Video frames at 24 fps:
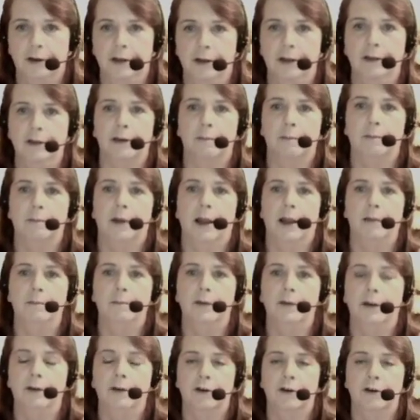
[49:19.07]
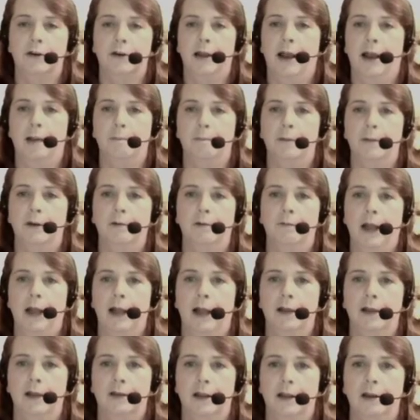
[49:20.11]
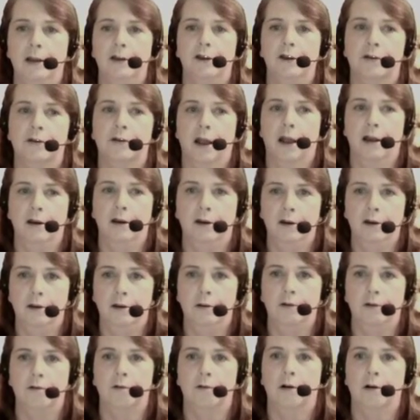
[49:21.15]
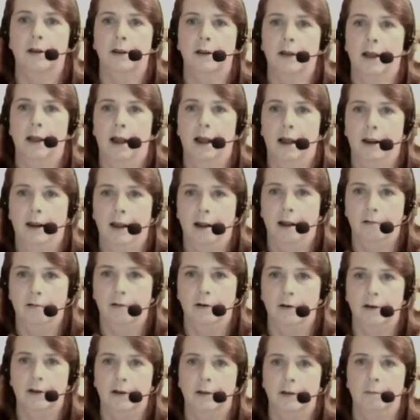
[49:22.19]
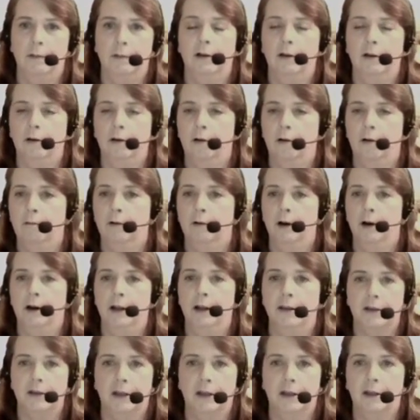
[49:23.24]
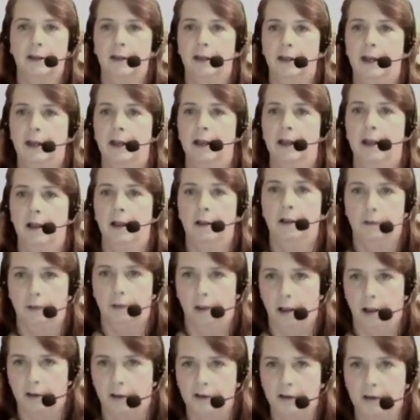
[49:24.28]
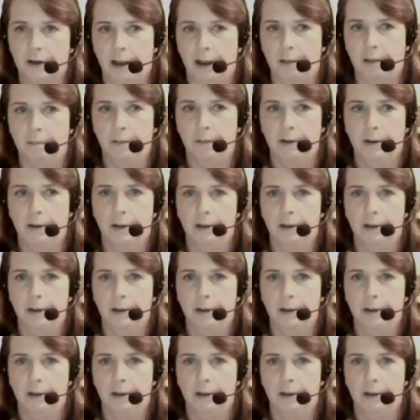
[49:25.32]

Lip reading: And sometimes it just happened as they just got into the truck and got out into the middle of nowhere and suddenly lost time.